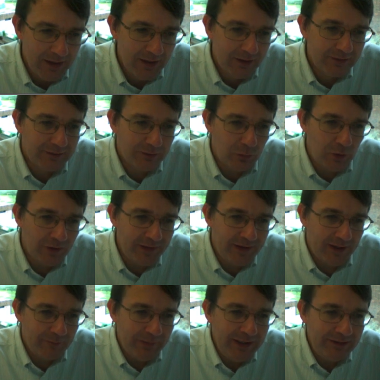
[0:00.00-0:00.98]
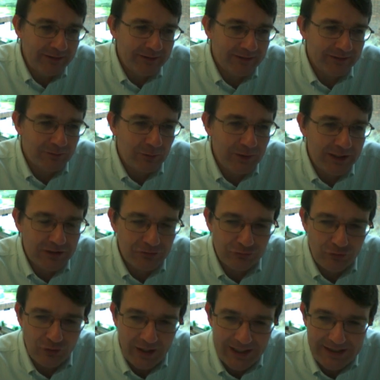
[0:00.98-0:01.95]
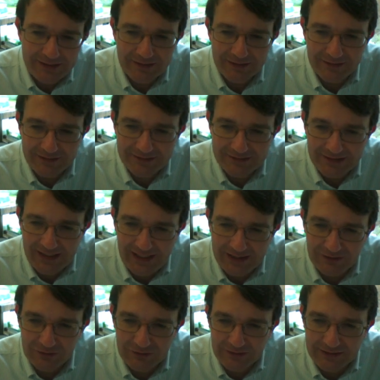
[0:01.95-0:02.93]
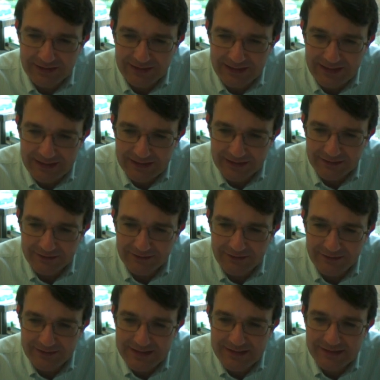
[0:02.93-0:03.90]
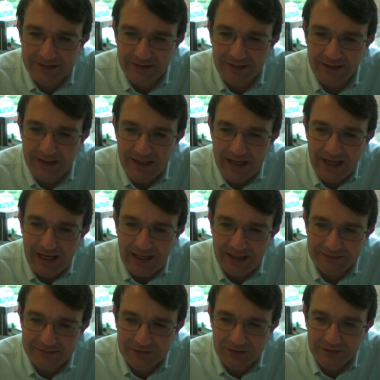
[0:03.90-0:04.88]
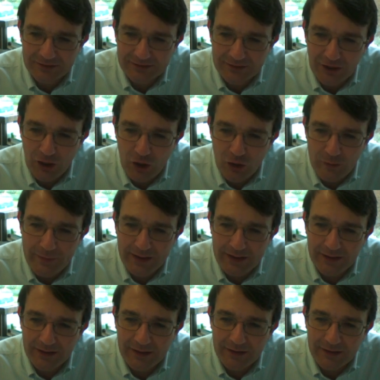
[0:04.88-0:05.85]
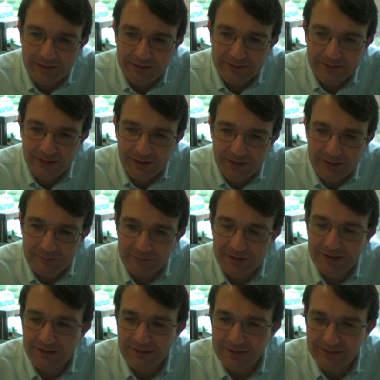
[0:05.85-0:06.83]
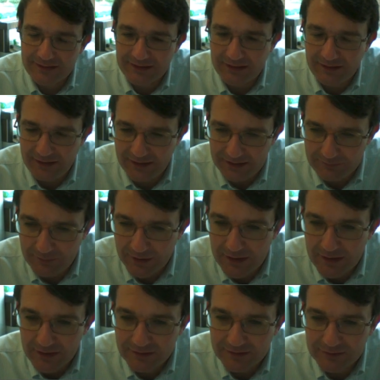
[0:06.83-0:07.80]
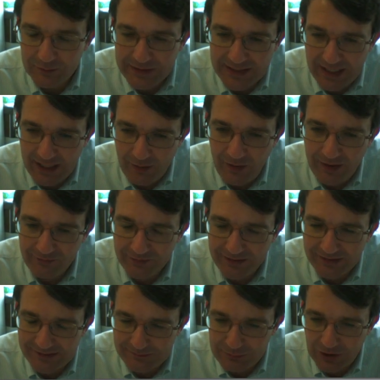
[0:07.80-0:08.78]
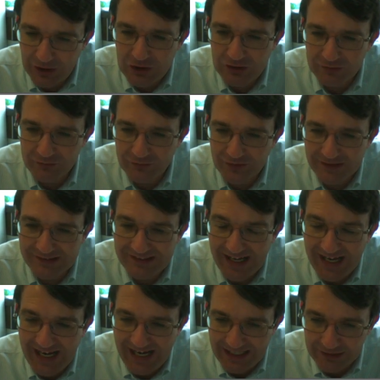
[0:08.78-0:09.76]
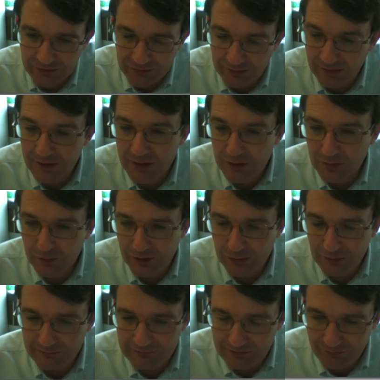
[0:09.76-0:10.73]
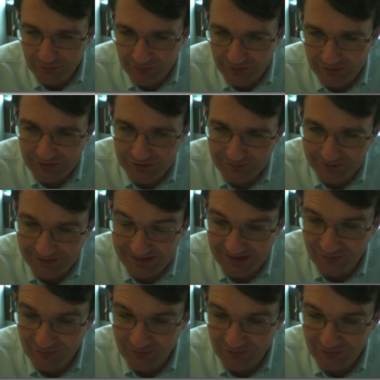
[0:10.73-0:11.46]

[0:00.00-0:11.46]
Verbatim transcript: So what that means is we can write this angle here, theta, as just omega times the time. So we now have an expression for this angle, which we refer to as the